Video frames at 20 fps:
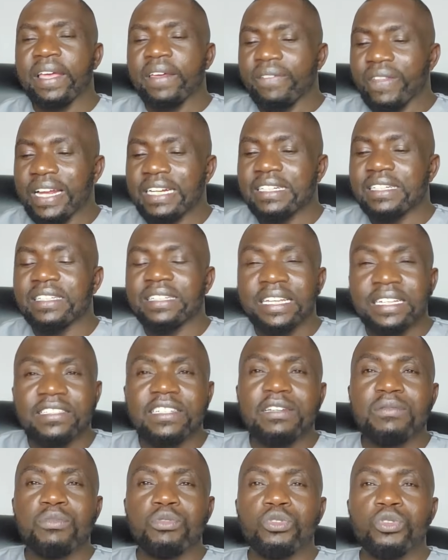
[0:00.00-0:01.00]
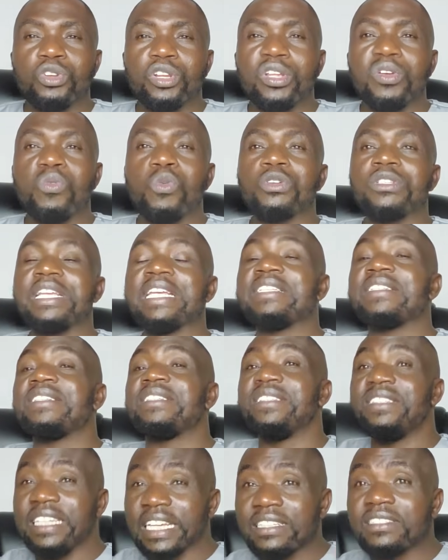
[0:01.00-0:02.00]
that Justin Muturi was just
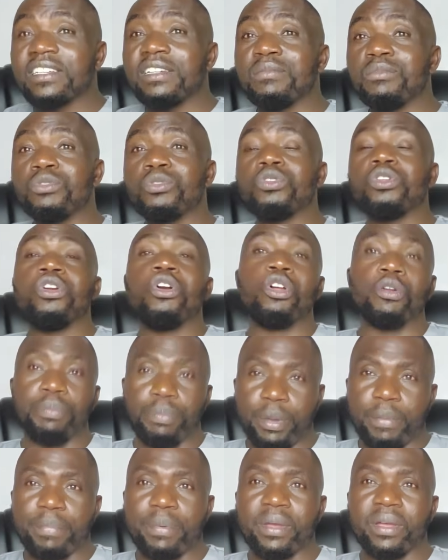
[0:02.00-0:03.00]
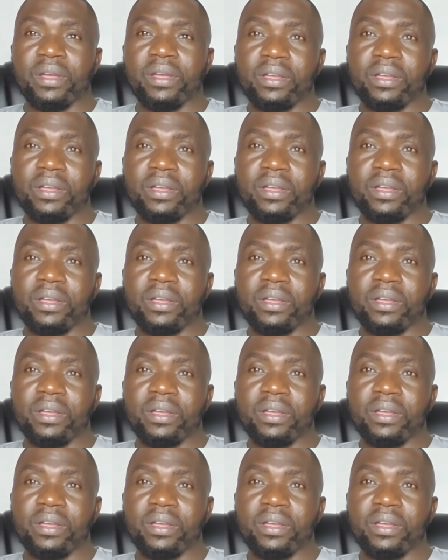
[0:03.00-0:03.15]
Justin Muturi on paper.